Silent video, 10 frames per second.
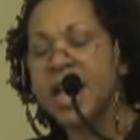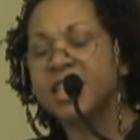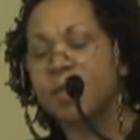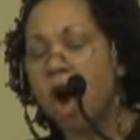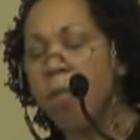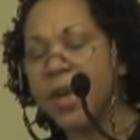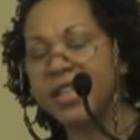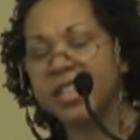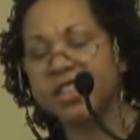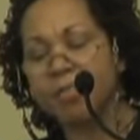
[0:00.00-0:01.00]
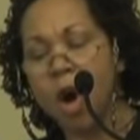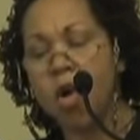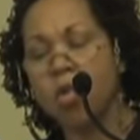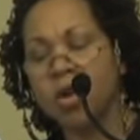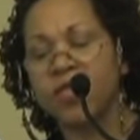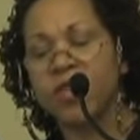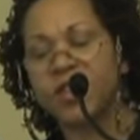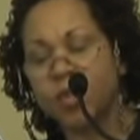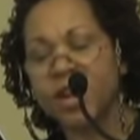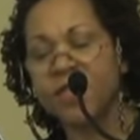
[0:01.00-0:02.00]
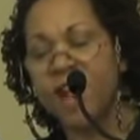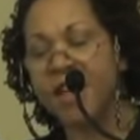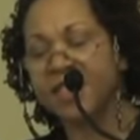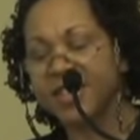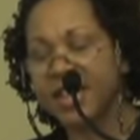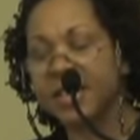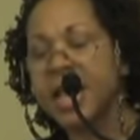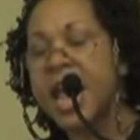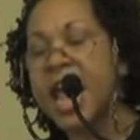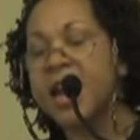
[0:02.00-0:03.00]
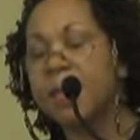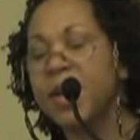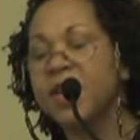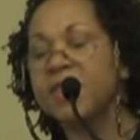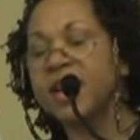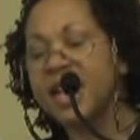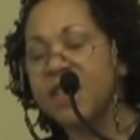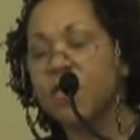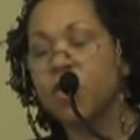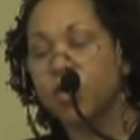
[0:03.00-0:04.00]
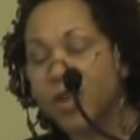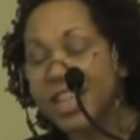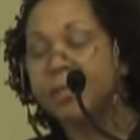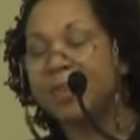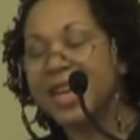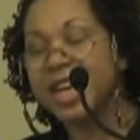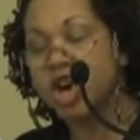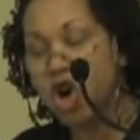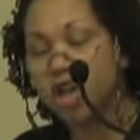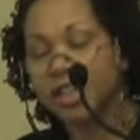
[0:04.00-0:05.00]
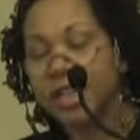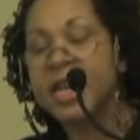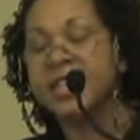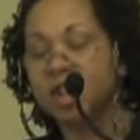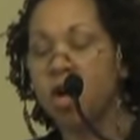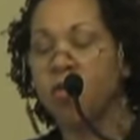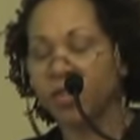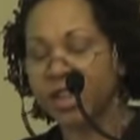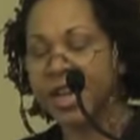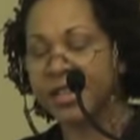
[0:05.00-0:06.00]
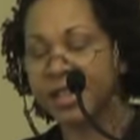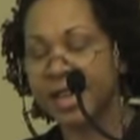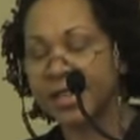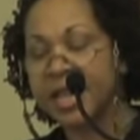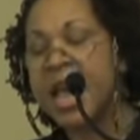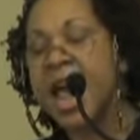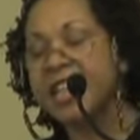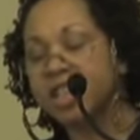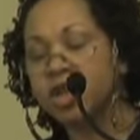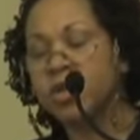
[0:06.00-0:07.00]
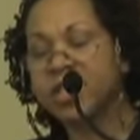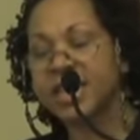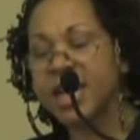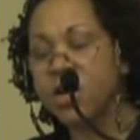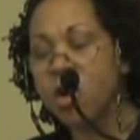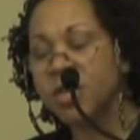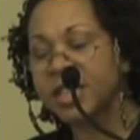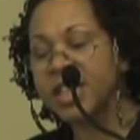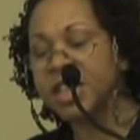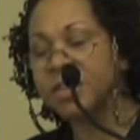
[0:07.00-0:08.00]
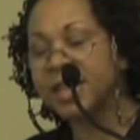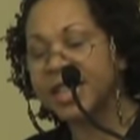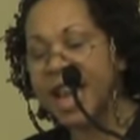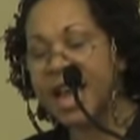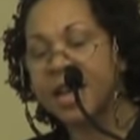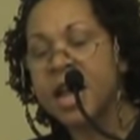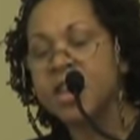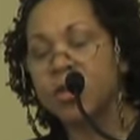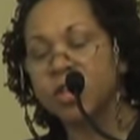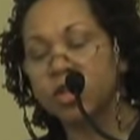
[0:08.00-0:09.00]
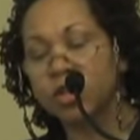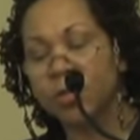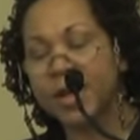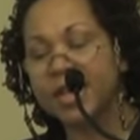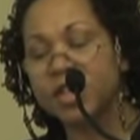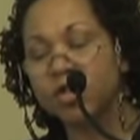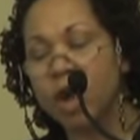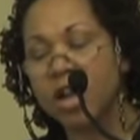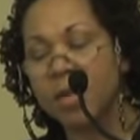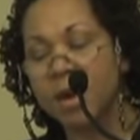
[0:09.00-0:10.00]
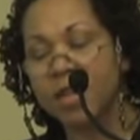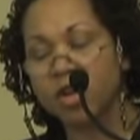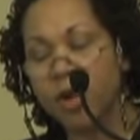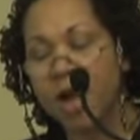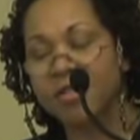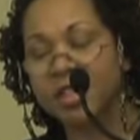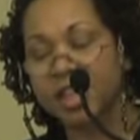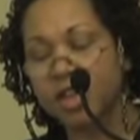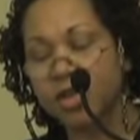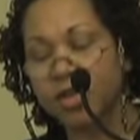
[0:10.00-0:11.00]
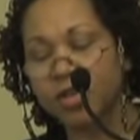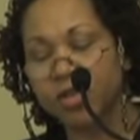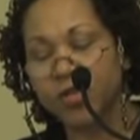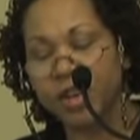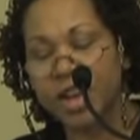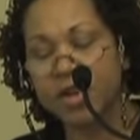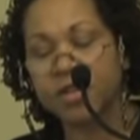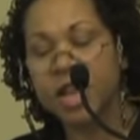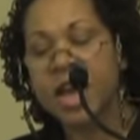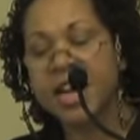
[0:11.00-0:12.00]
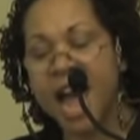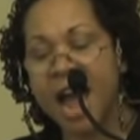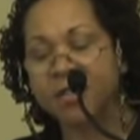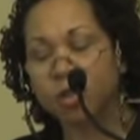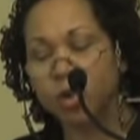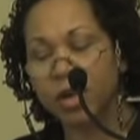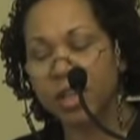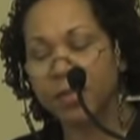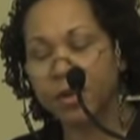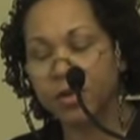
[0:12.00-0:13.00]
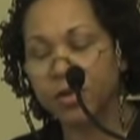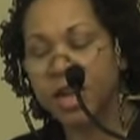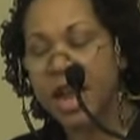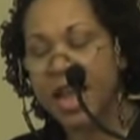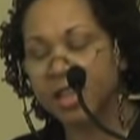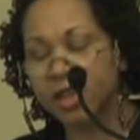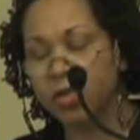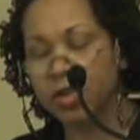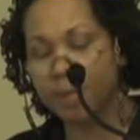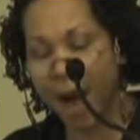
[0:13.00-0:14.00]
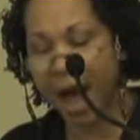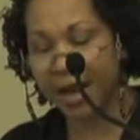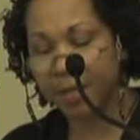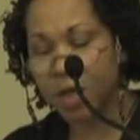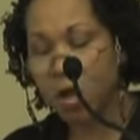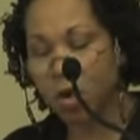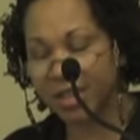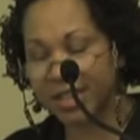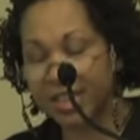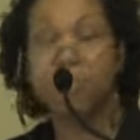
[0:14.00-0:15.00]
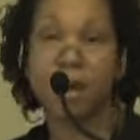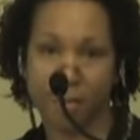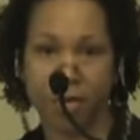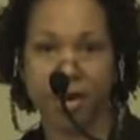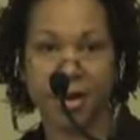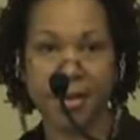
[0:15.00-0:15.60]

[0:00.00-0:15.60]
Small pieces of bone went for 25 cents, and a bit of the liver crisply cooked sold for 10 cents. As soon as the Negro was seen to be dead, there was a tremendous struggle among the crowd to secure the souvenirs. Knives were quickly produced, and soon the body was dismembered.